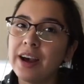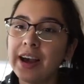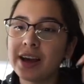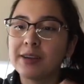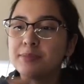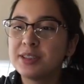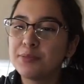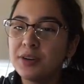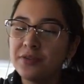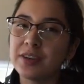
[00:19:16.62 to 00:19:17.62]
vibe. It's
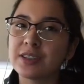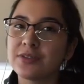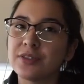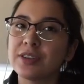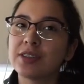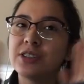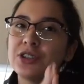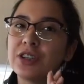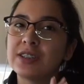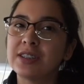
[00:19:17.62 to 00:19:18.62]
perfect for this
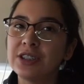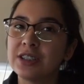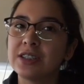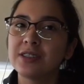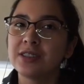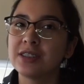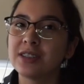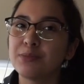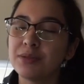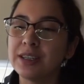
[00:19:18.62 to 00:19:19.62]
transition to
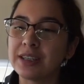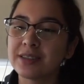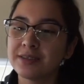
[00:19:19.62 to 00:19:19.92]
spring.